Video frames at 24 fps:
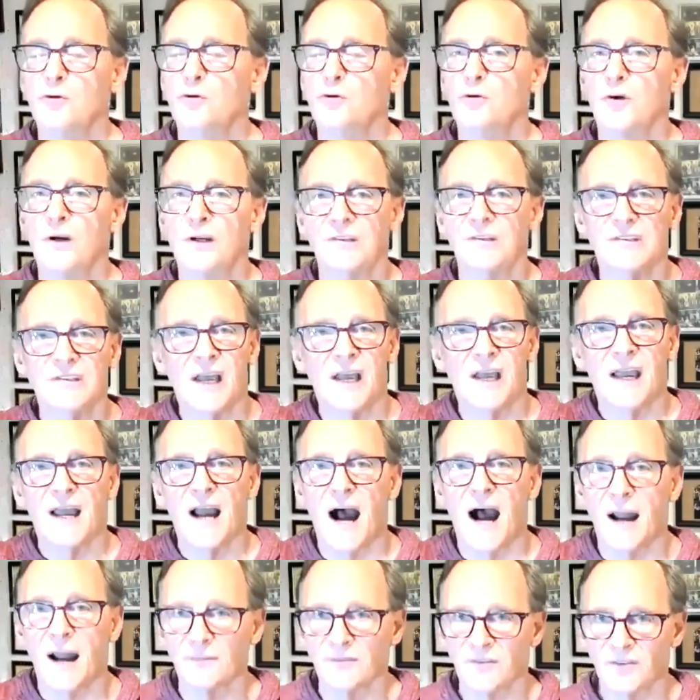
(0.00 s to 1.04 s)
you can say,
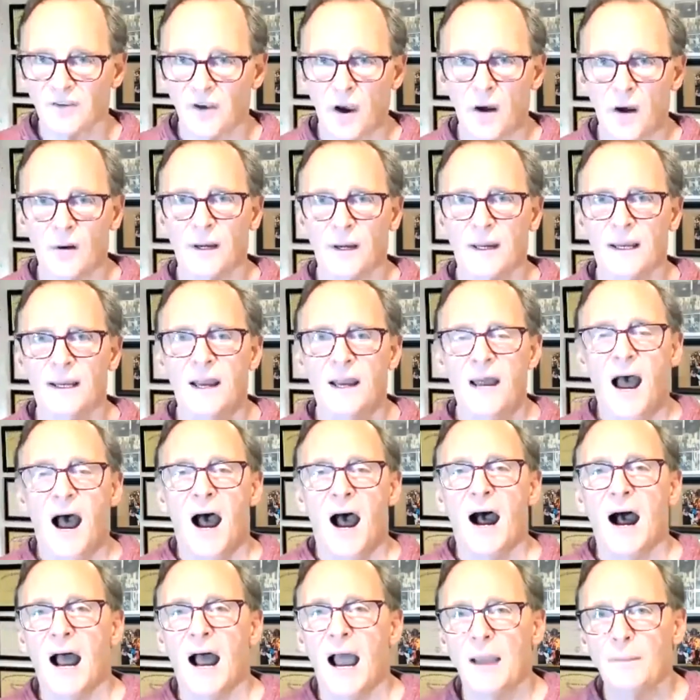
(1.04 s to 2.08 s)
I'm sorry,
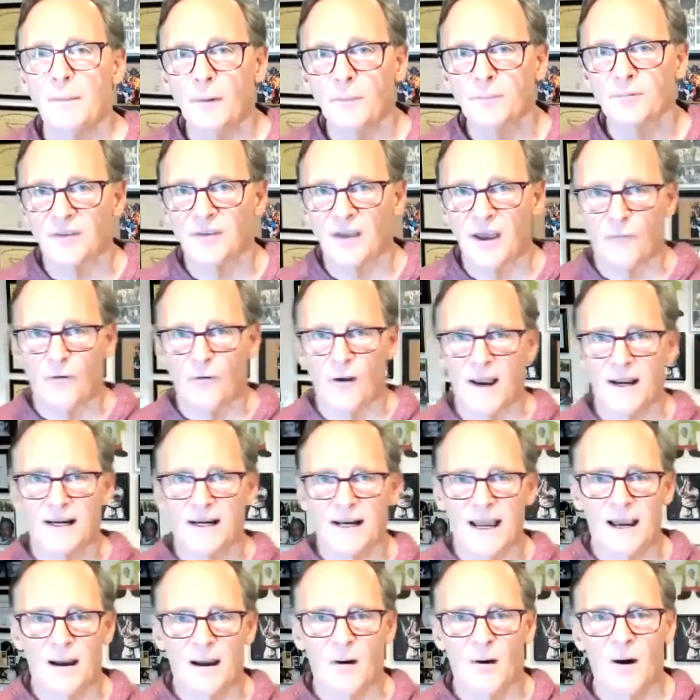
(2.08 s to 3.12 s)
I'm upset right
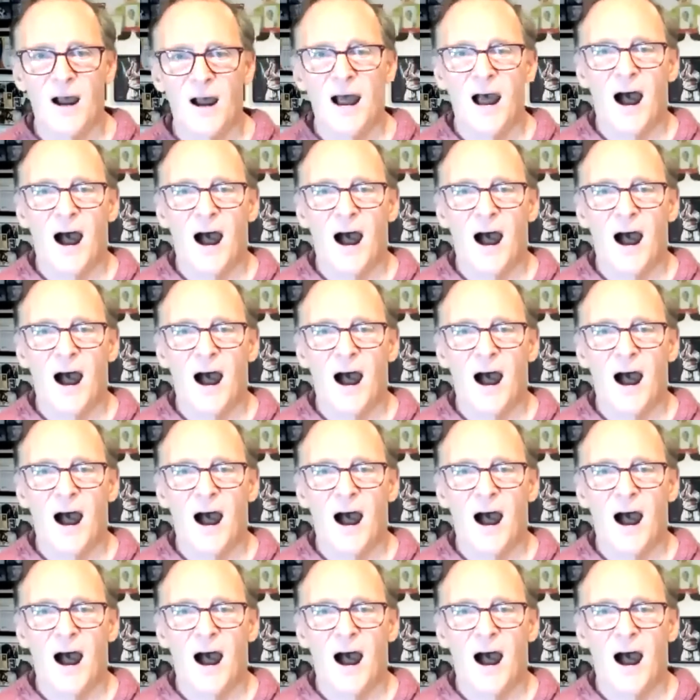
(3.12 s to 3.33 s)
now.